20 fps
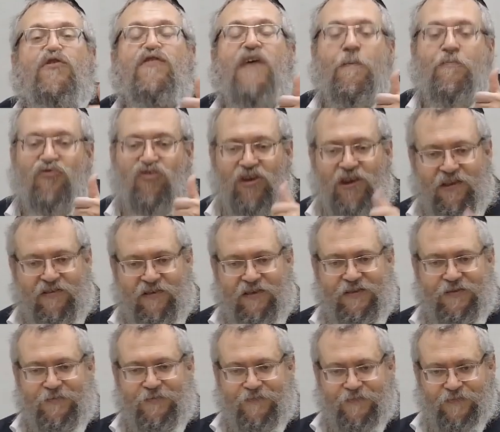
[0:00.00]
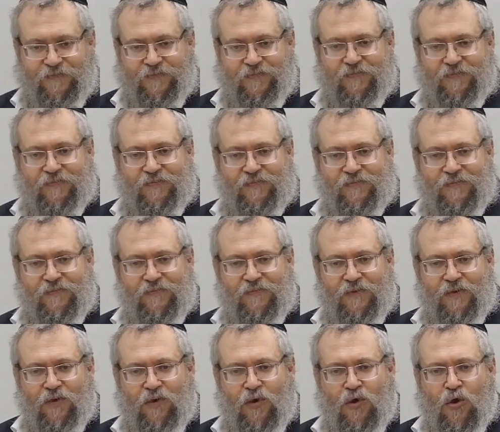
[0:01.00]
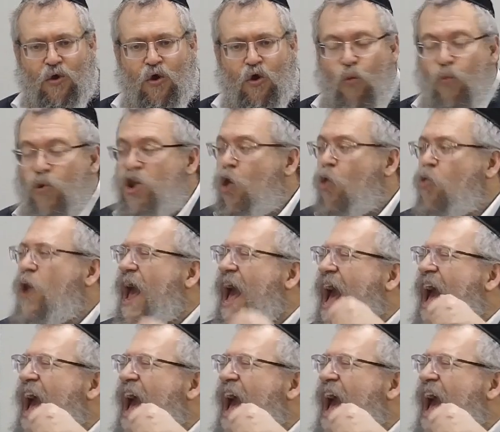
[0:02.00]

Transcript: Lefi shehi makabela. She receives